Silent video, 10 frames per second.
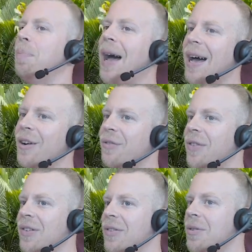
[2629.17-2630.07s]
Part of
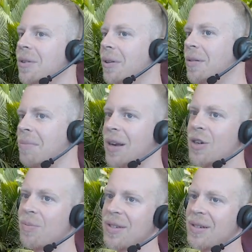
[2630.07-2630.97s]
this new Learn
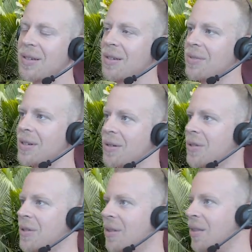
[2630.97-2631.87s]
Management Systems is
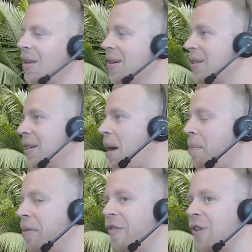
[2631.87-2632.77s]
also that there's a
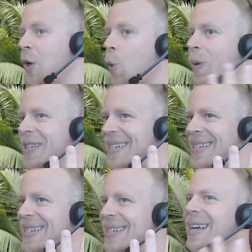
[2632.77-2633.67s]
couple of
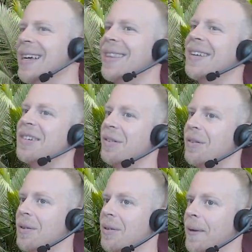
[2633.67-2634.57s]
quizzes that
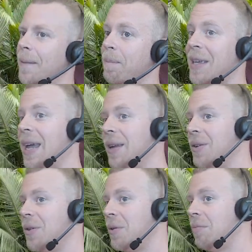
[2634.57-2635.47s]
you
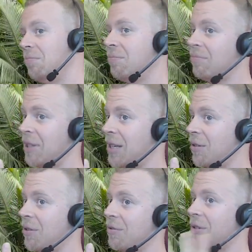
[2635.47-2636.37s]
need
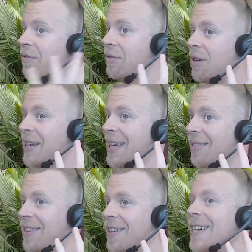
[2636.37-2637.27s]
to do if you want to
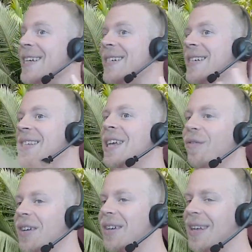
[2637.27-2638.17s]
get the
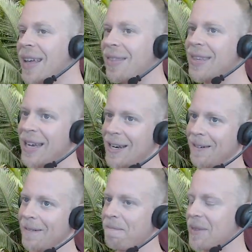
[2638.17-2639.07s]
certificate at the
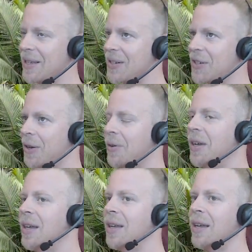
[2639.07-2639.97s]
end. So